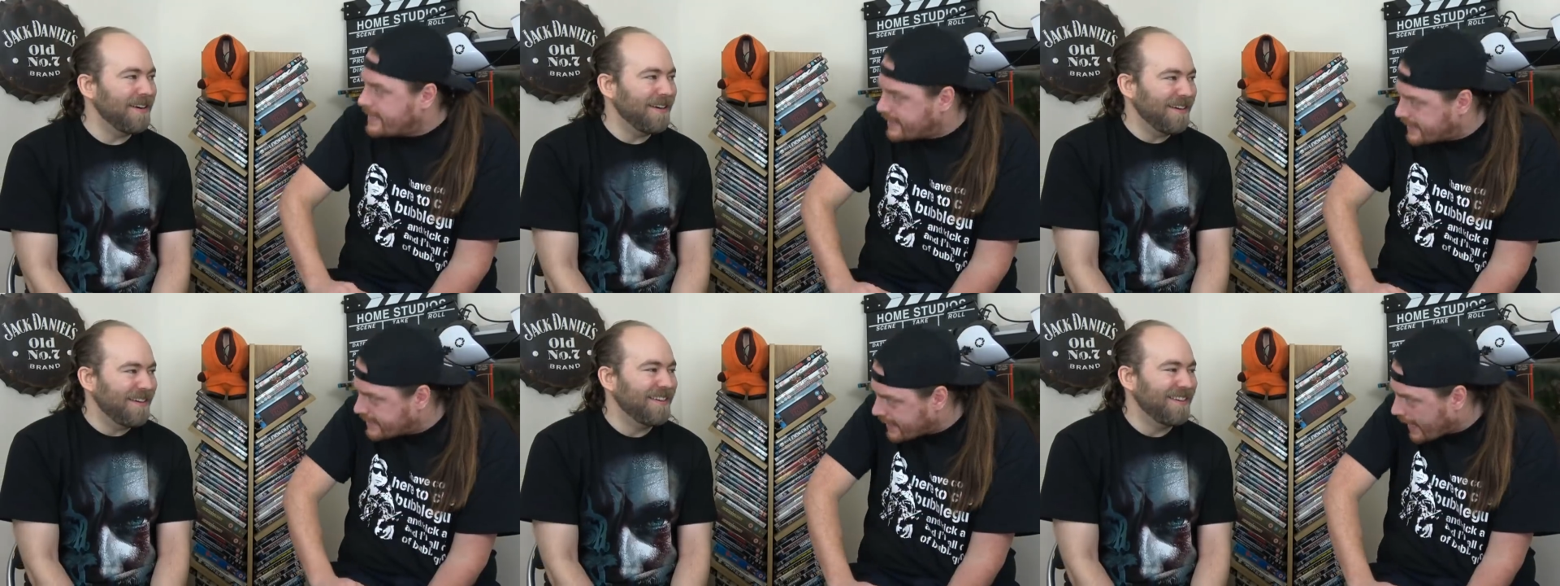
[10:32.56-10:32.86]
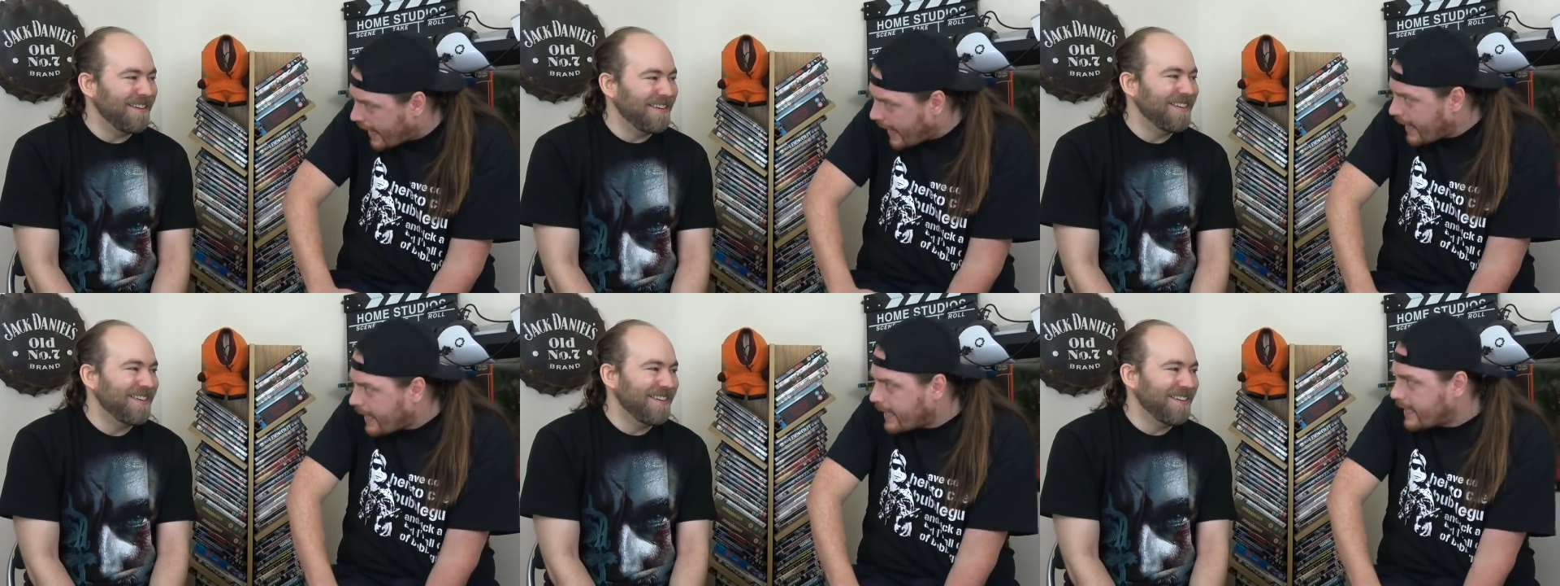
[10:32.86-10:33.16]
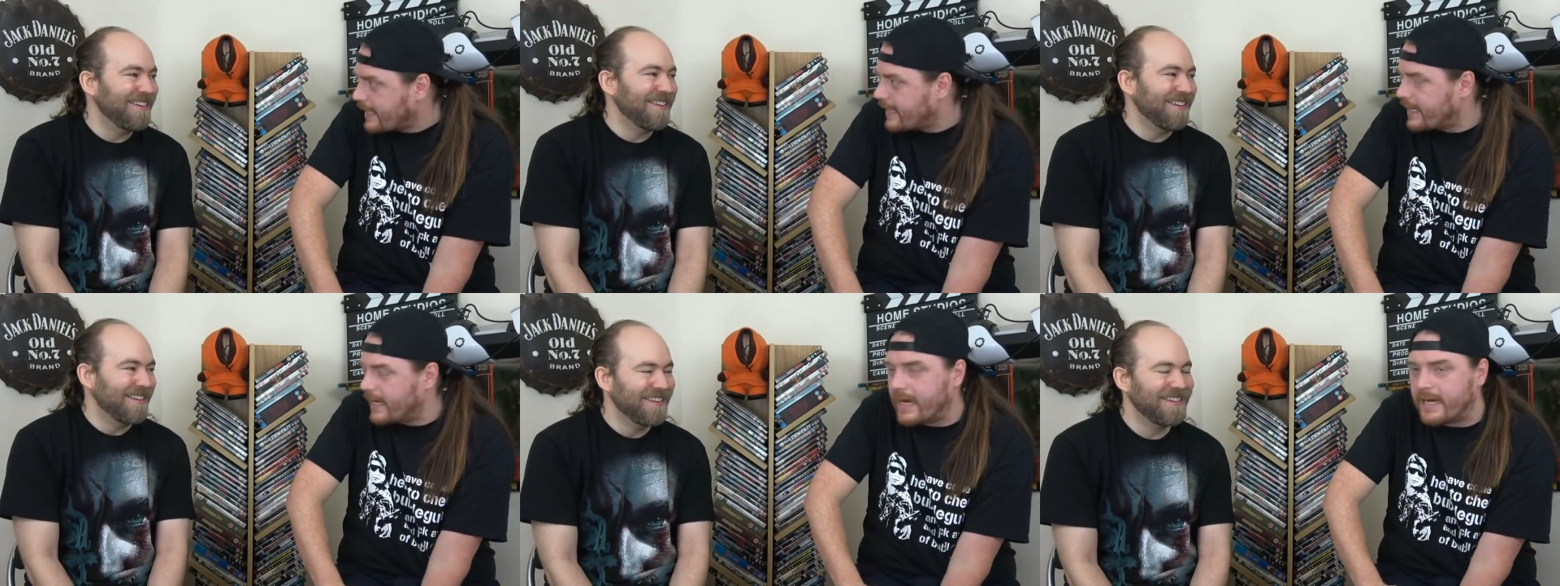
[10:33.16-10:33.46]

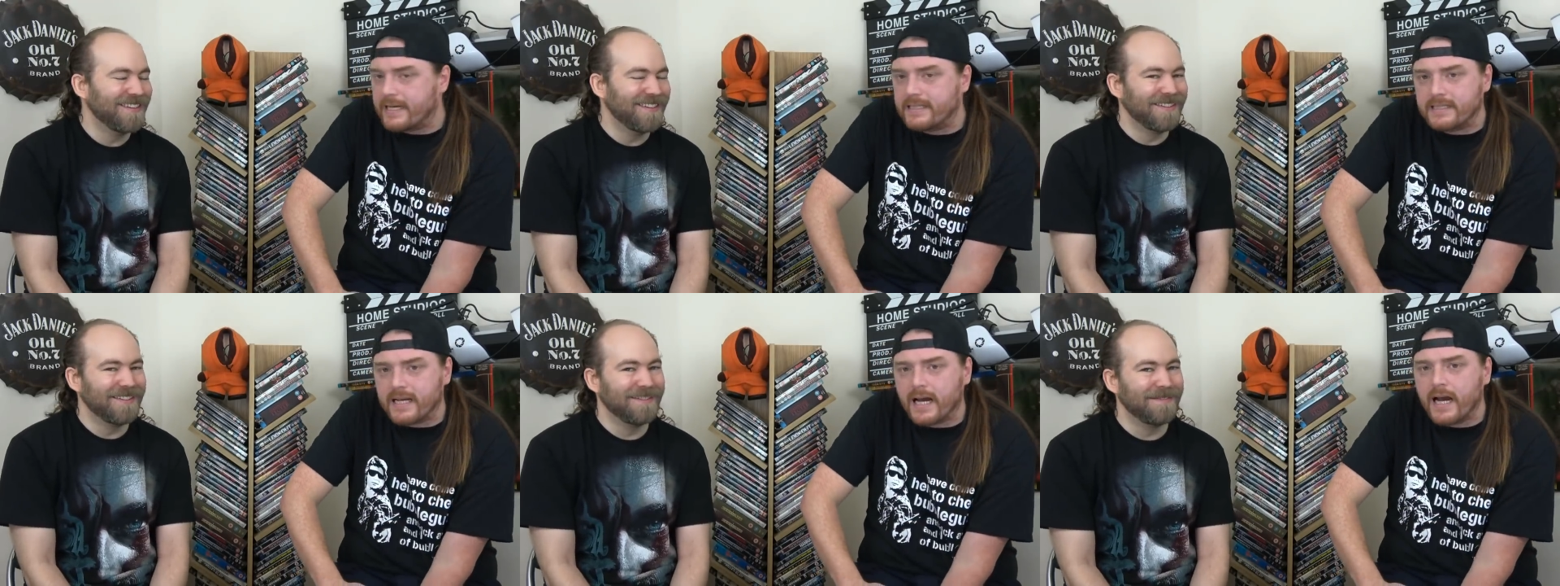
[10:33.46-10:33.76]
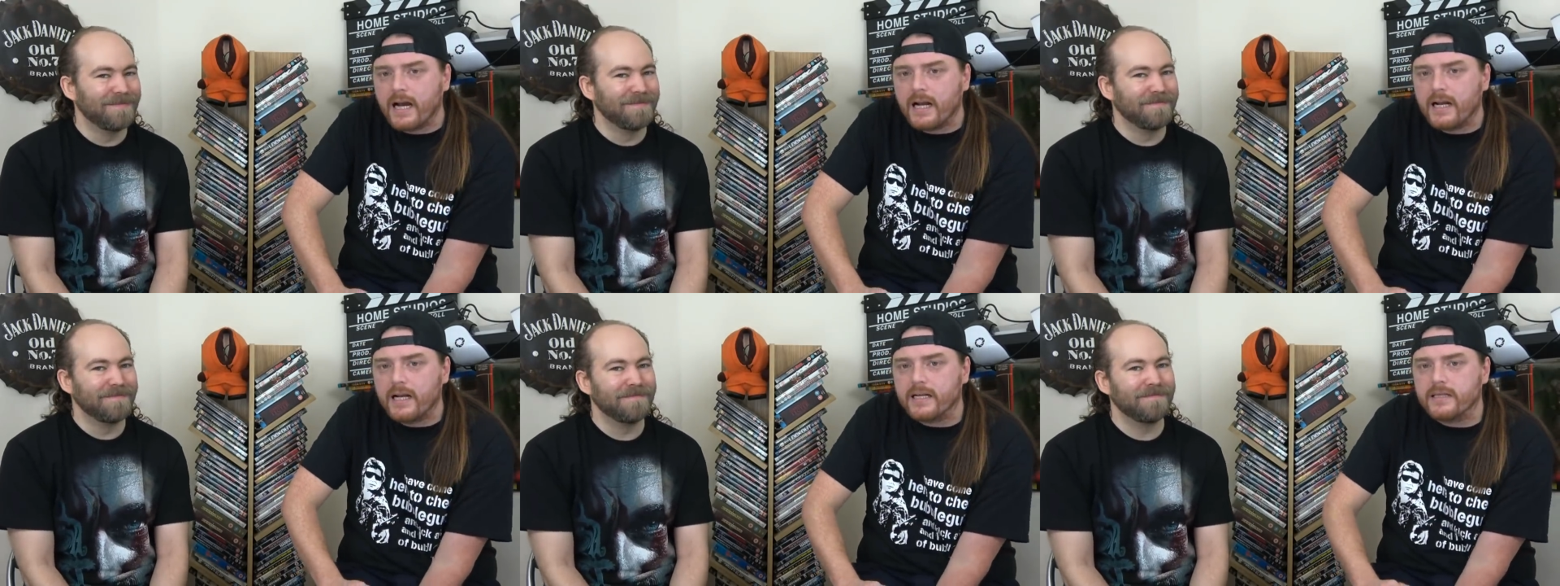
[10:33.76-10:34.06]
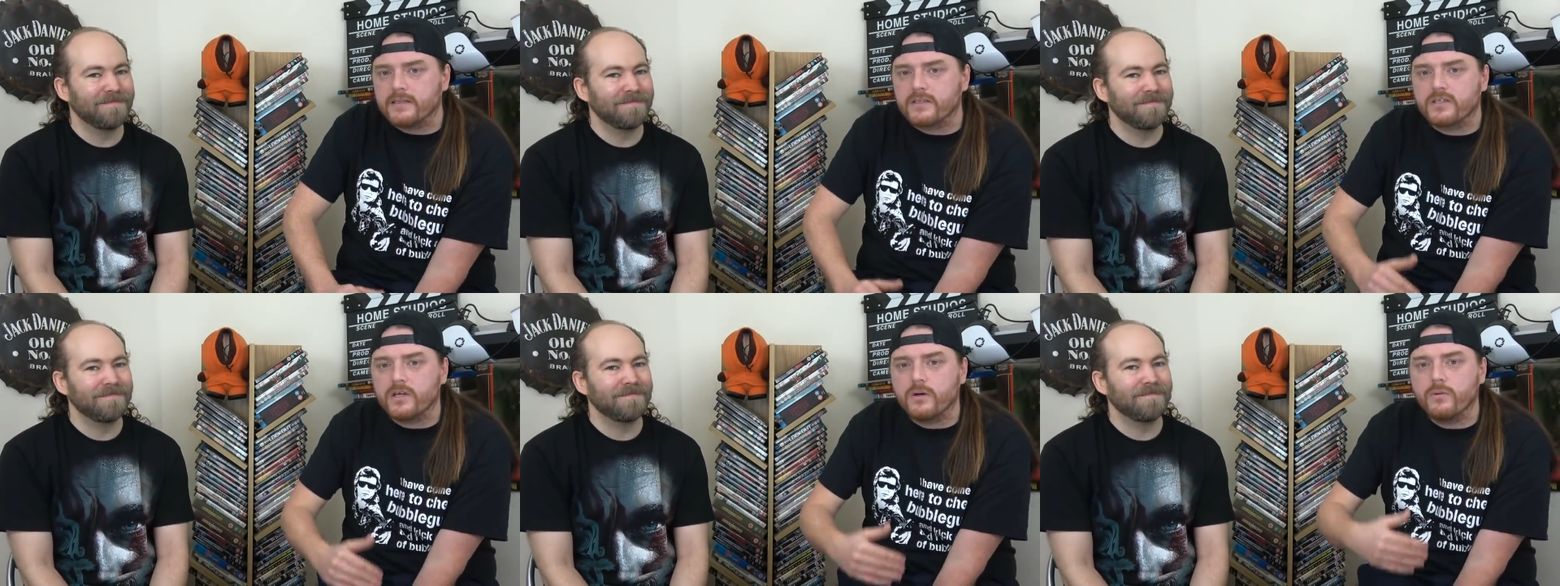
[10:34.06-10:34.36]
Speaker 1: Exactly,
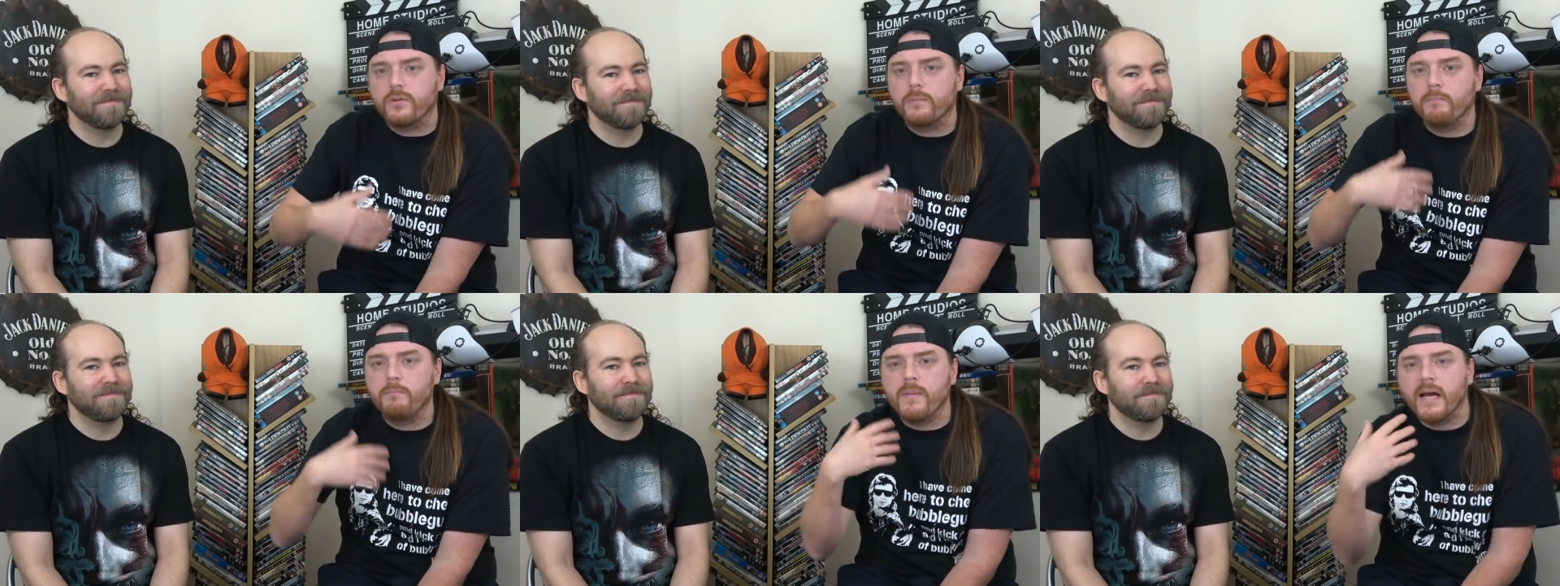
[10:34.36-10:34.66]
exactly. And so the